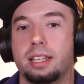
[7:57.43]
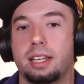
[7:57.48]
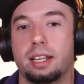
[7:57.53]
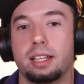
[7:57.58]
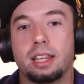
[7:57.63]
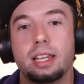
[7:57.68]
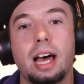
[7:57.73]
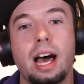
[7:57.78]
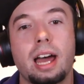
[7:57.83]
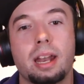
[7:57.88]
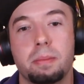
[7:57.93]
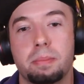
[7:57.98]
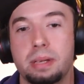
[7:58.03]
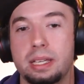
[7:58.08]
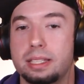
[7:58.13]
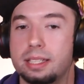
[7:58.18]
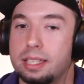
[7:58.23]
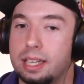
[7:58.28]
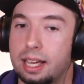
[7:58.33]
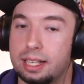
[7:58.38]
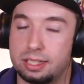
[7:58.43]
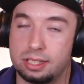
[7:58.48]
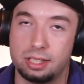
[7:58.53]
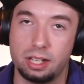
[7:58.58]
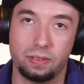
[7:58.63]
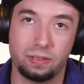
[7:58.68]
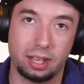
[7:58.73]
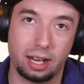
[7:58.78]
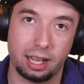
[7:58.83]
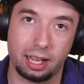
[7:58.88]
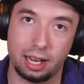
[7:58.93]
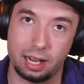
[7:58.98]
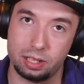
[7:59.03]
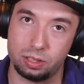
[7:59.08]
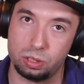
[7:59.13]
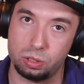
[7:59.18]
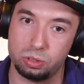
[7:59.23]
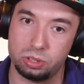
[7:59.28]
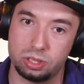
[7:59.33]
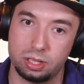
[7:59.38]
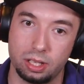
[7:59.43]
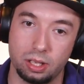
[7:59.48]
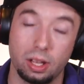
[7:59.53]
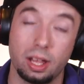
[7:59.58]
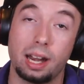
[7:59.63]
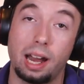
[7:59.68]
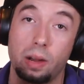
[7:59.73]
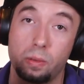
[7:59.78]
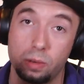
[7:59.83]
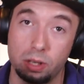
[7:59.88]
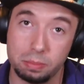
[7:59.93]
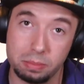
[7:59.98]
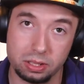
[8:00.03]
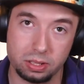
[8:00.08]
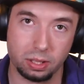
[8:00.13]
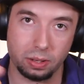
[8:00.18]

and a lot of BTS stuff that I gotta do still, and I will be